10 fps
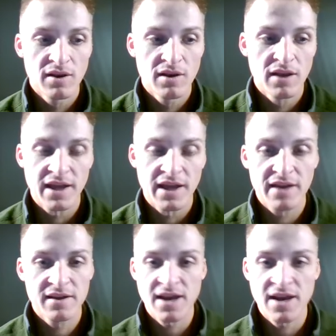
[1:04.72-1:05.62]
like
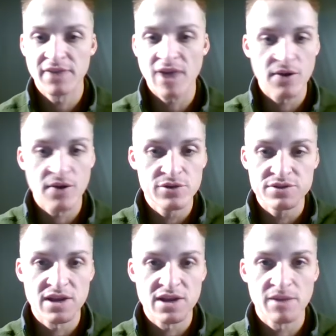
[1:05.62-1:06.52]
kind of how you
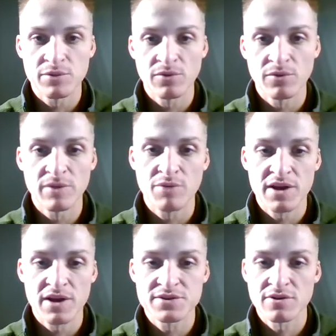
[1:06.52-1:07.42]
set up your
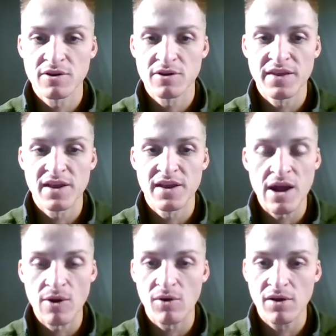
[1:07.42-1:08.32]
repricer and then
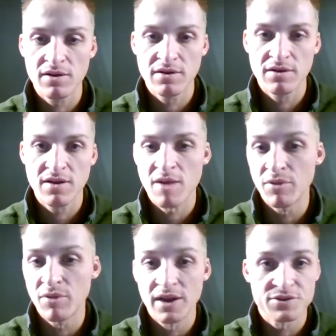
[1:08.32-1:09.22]
how
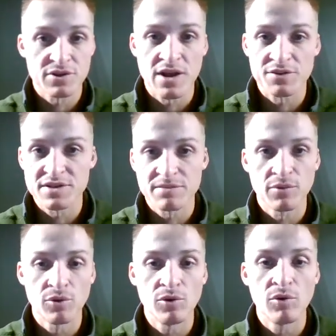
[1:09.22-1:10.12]
complex or how
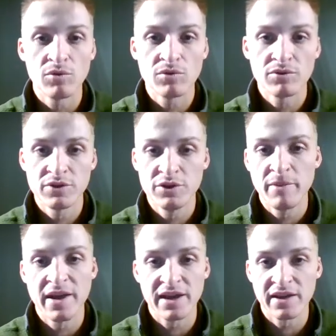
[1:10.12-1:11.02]
simple you
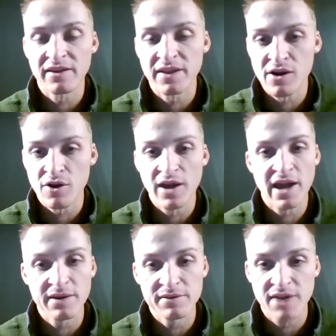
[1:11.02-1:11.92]
make it. And then I'll
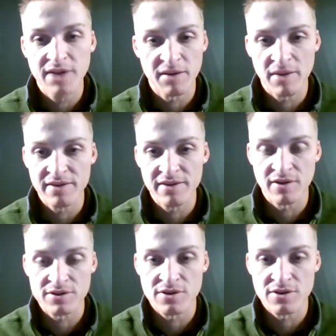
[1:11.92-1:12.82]
add kind of my
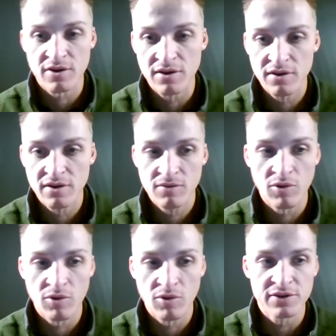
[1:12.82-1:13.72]
thoughts on
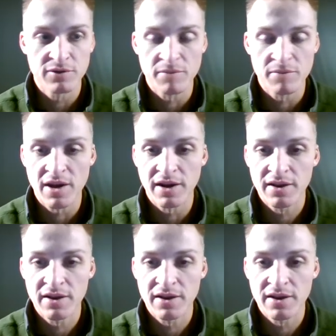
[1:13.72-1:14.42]
what I do with mine.